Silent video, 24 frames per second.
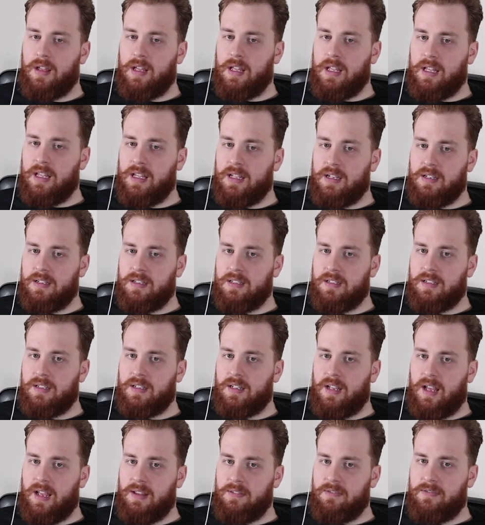And
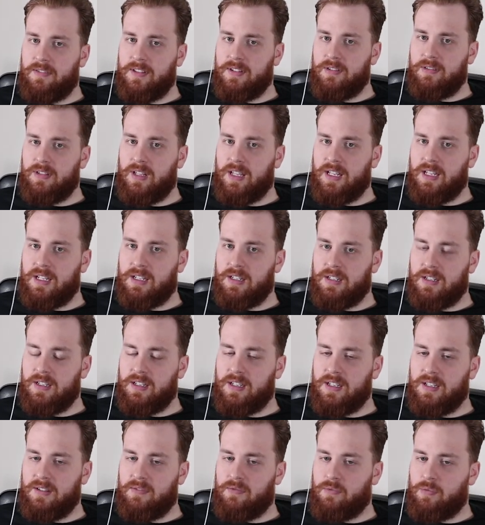I feel like
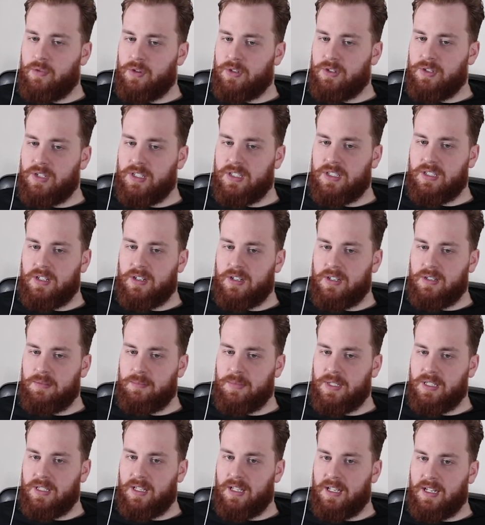if we're just gonna
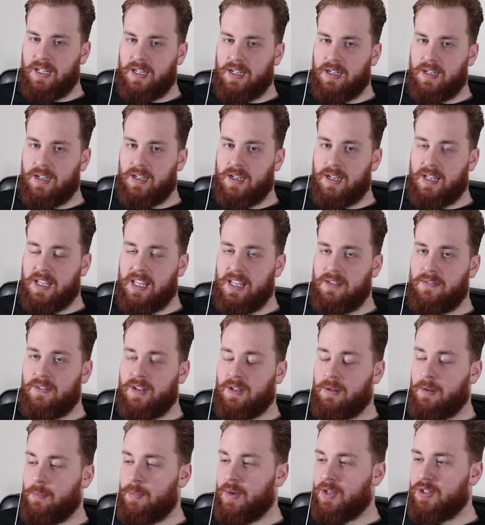be like
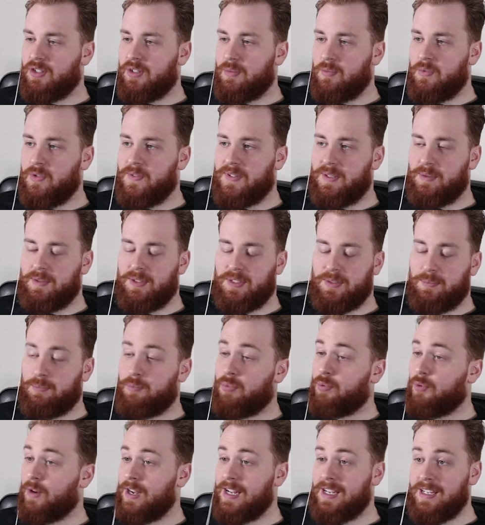giving a bunch of movies
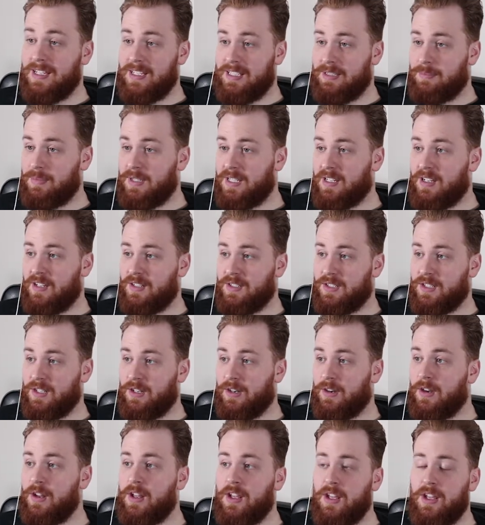praise because
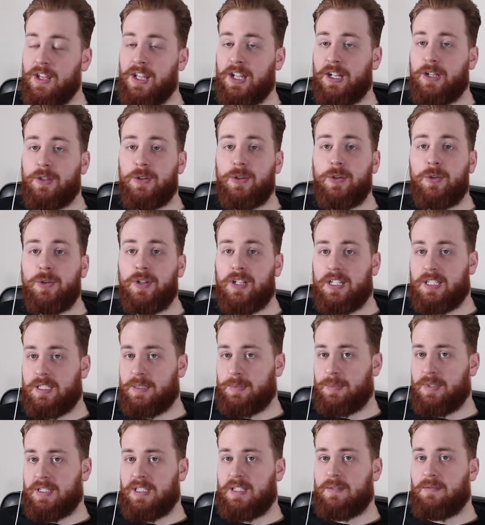they're including a
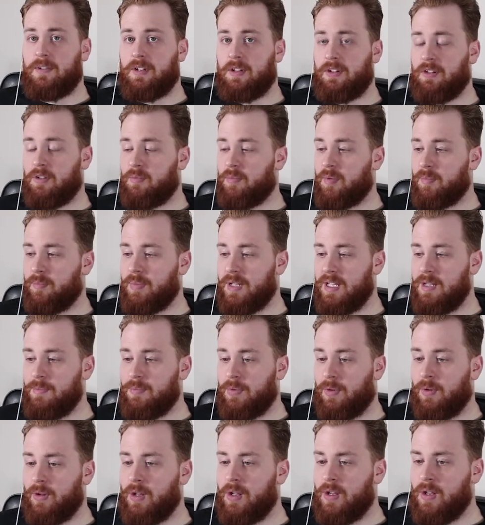specific group of
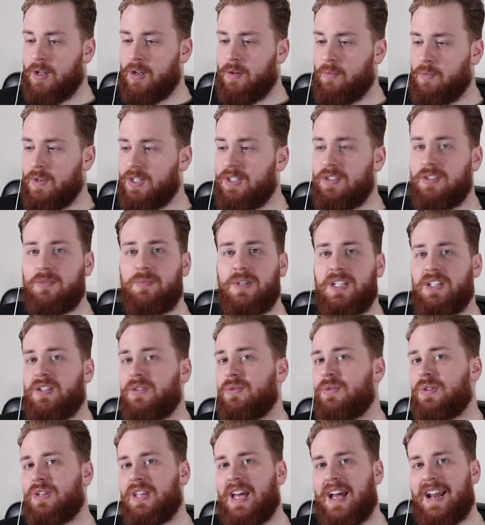people, we should be
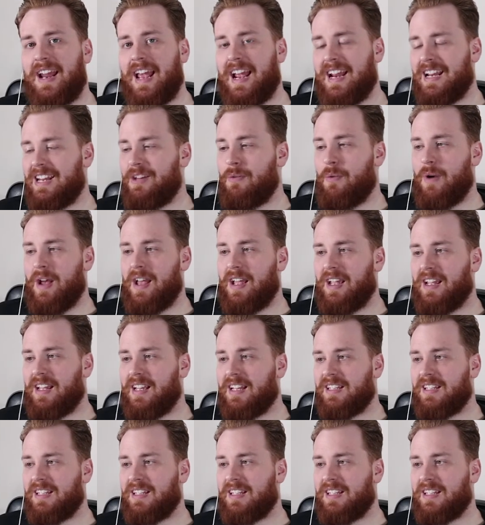doing that anyway.